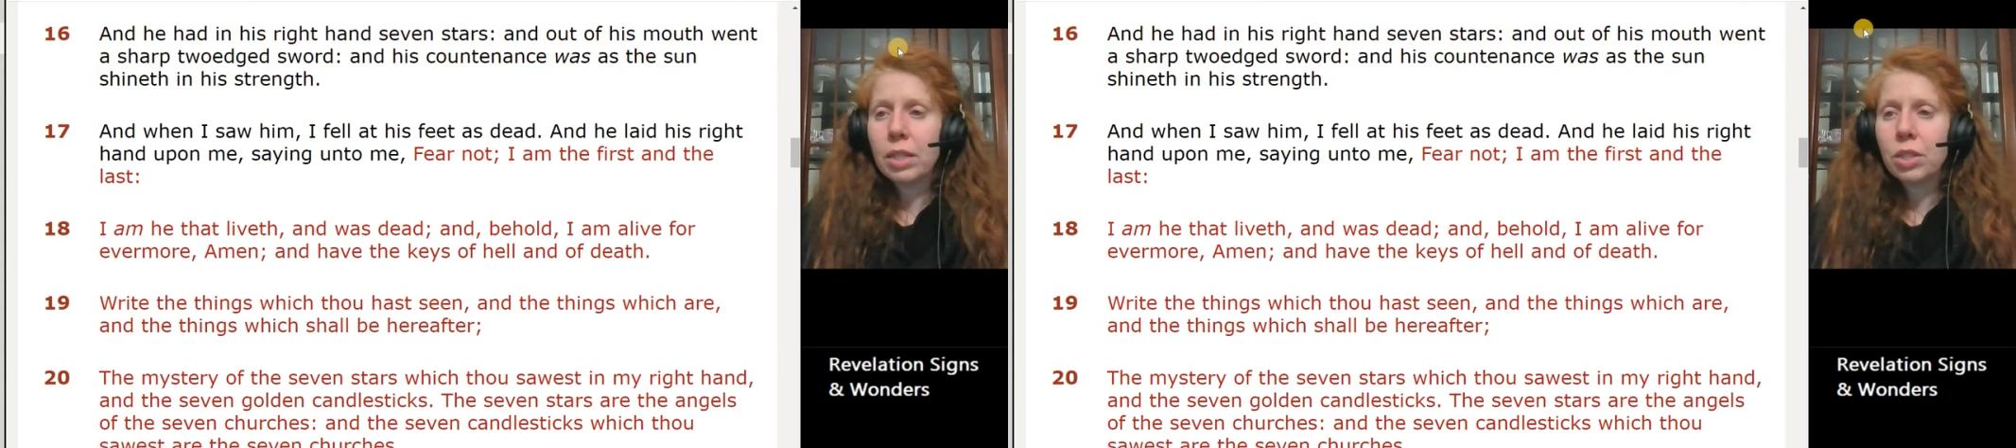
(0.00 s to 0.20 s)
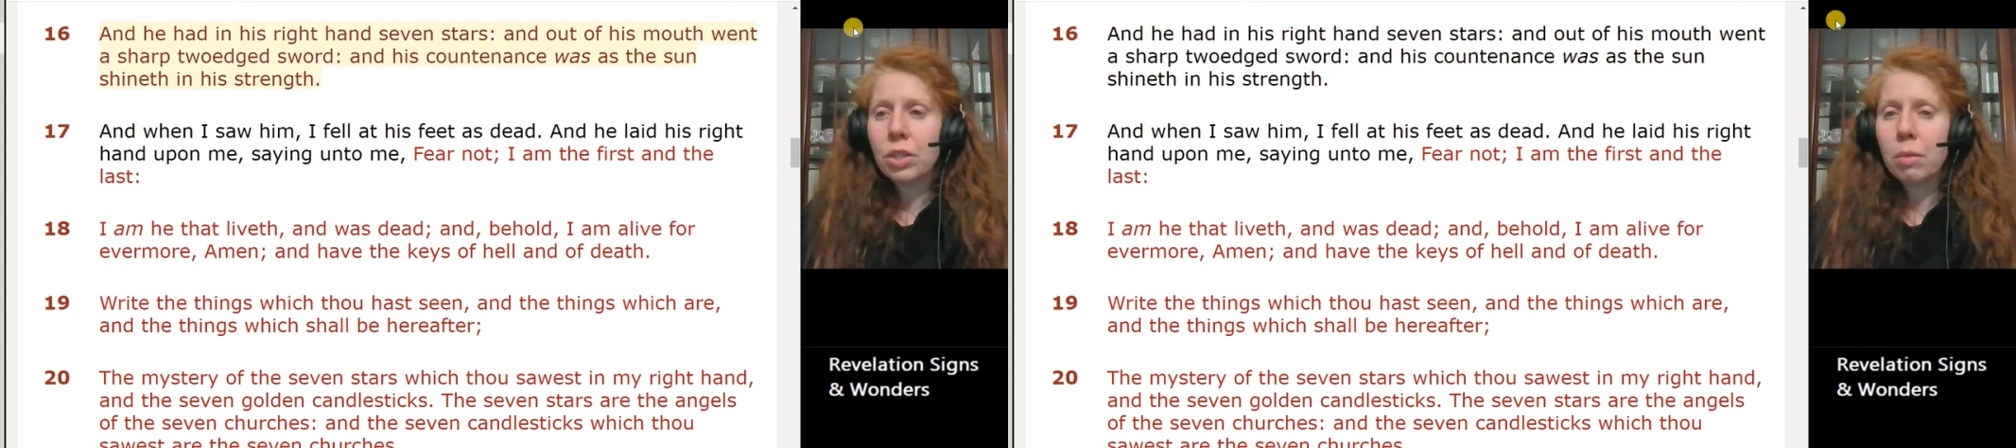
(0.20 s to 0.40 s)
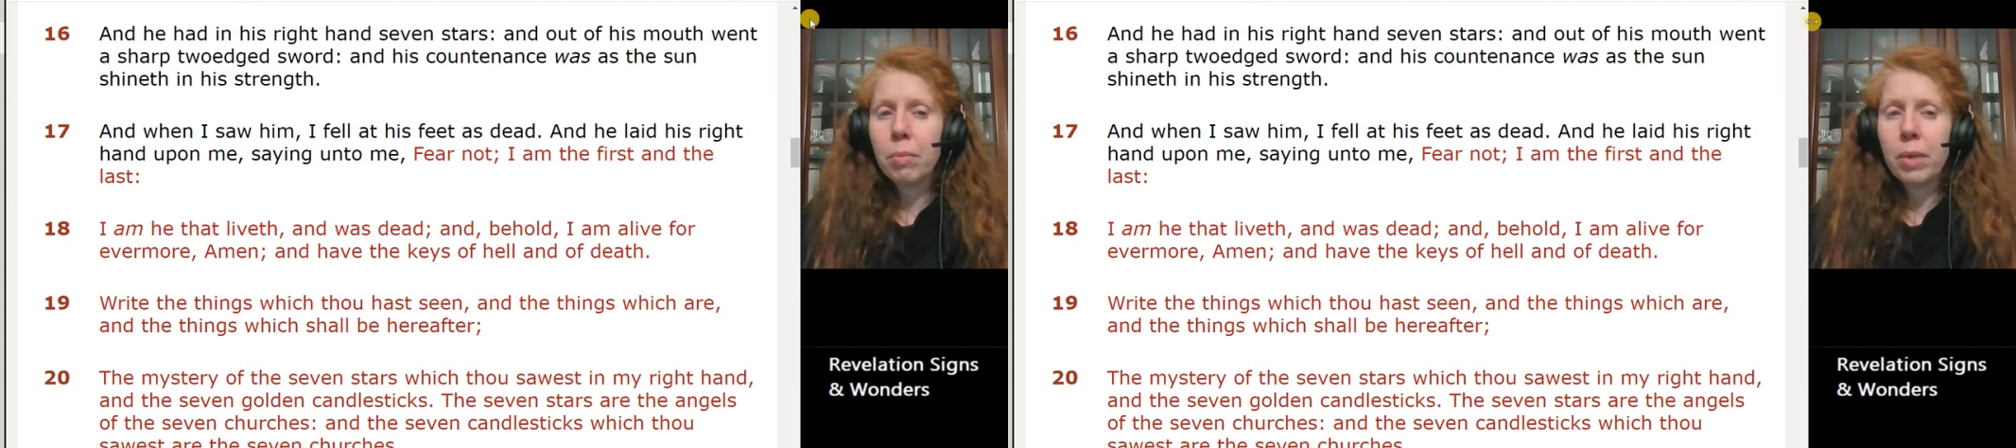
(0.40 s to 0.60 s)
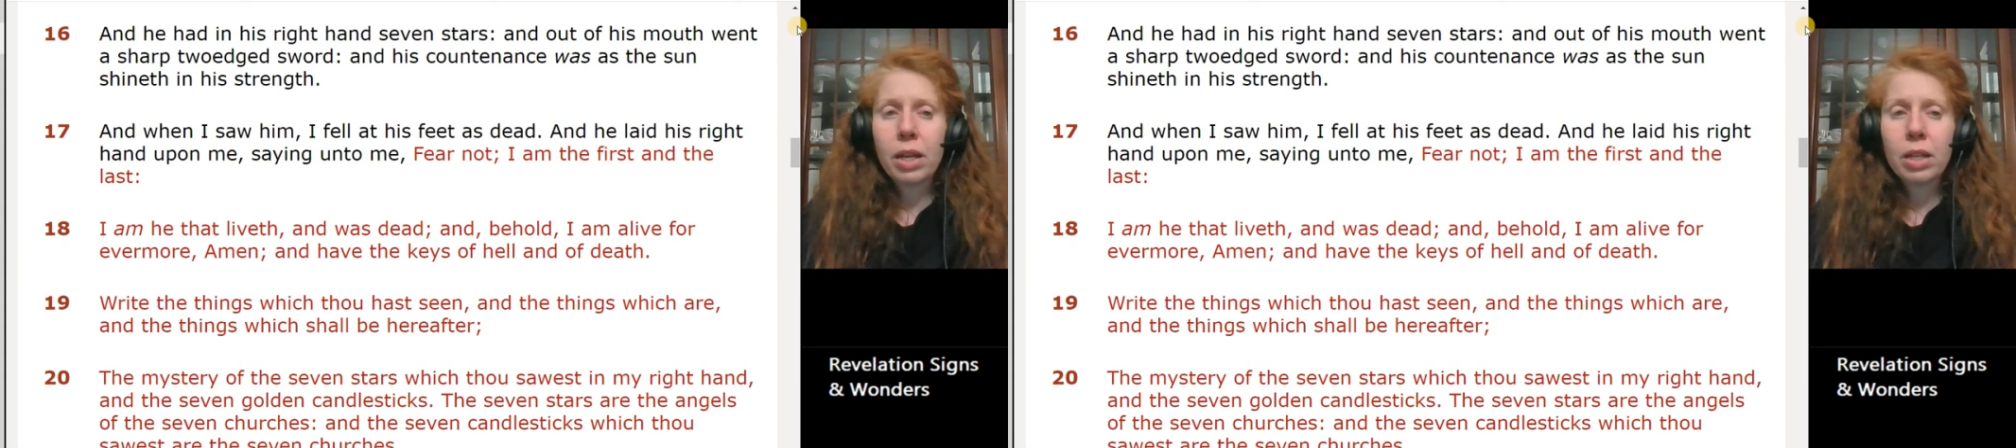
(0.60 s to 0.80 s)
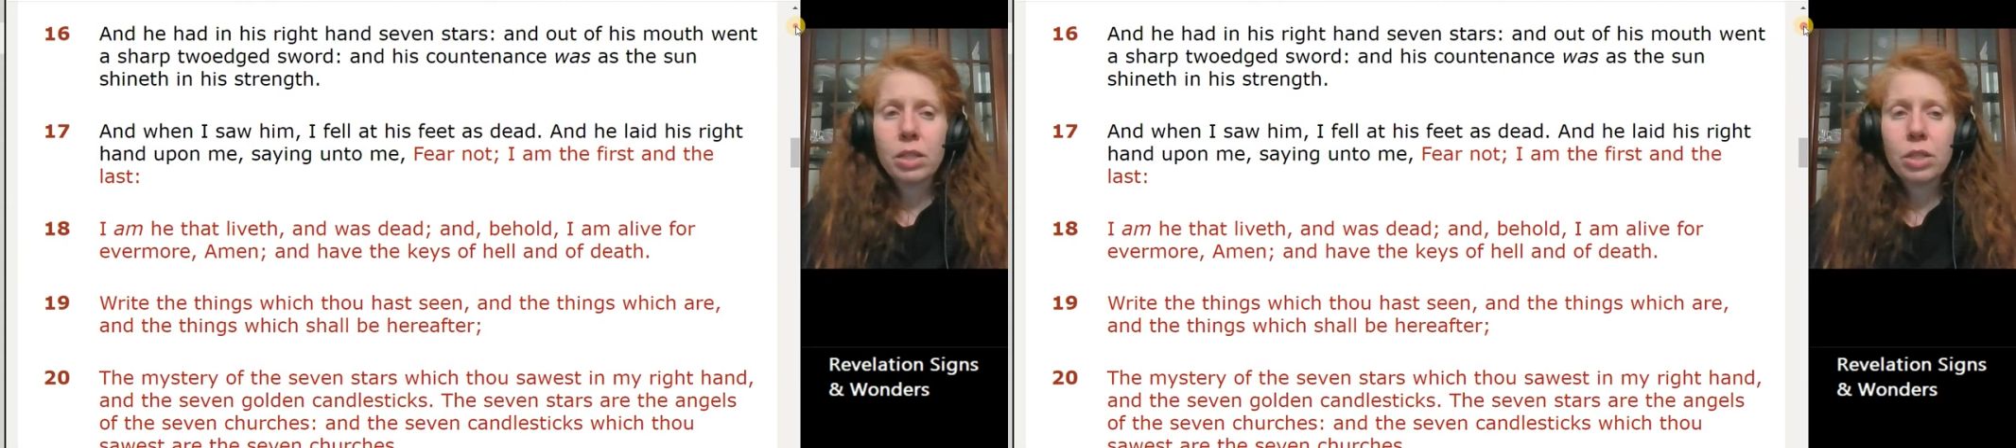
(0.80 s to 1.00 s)
jump
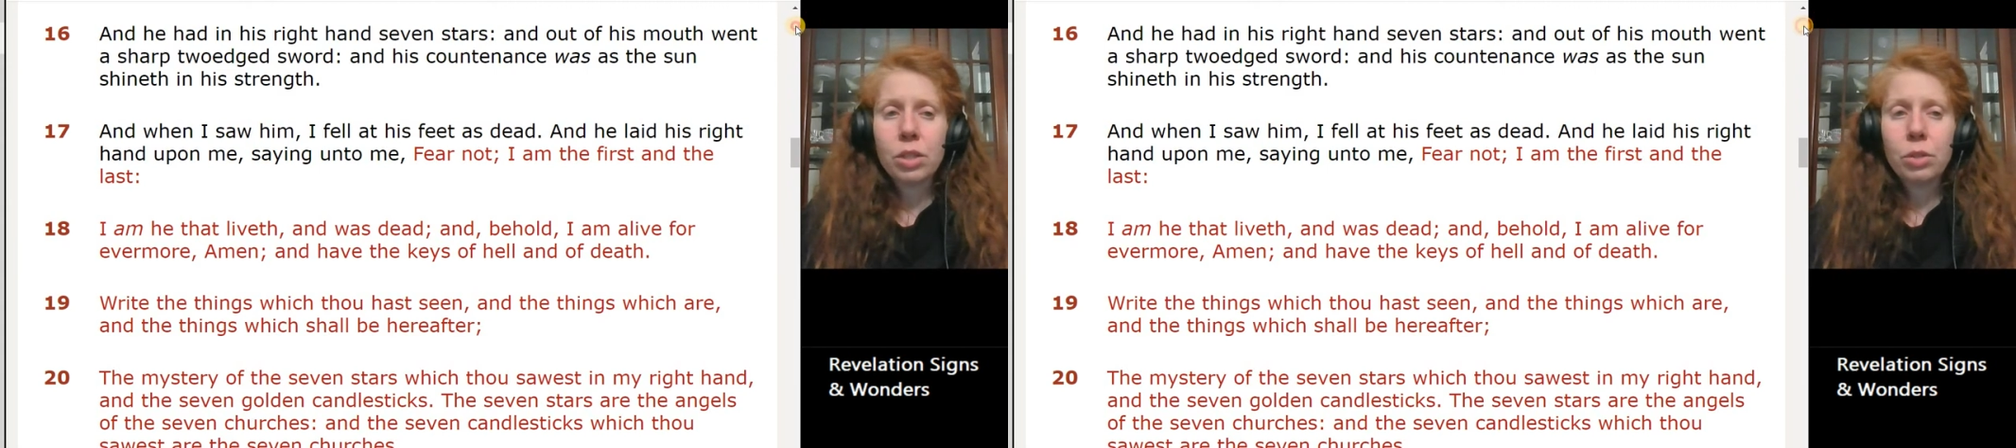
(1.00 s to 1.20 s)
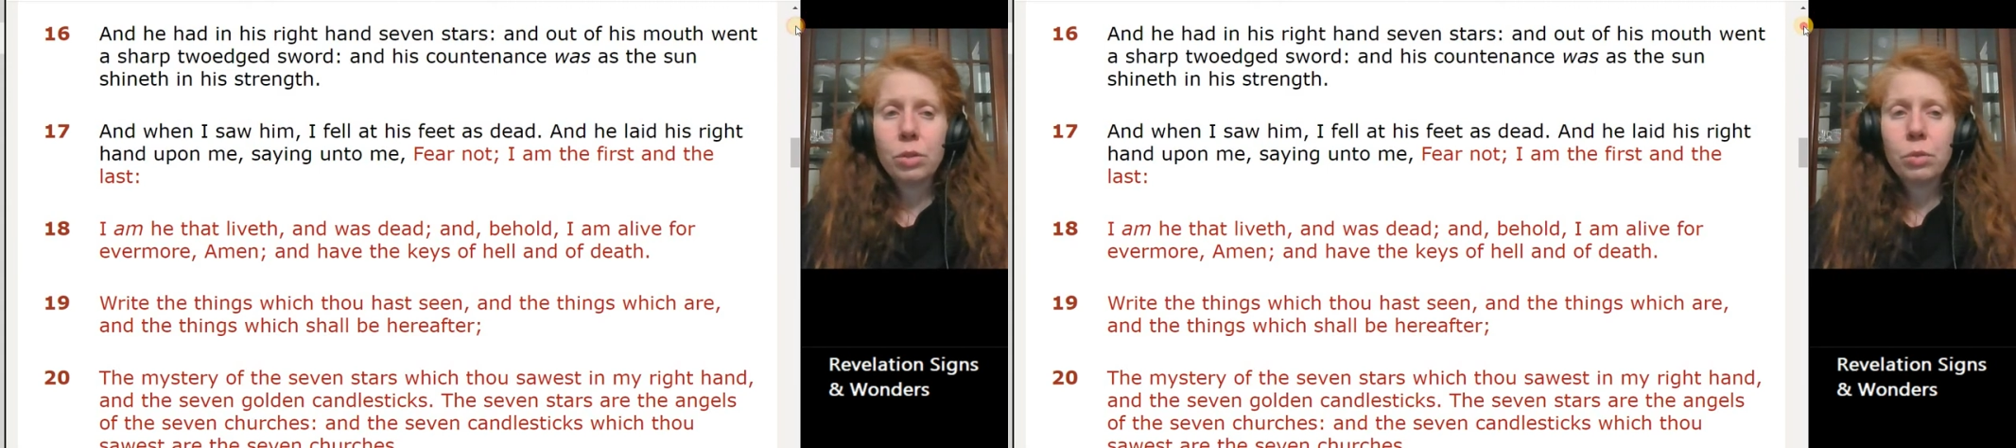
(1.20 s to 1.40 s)
back to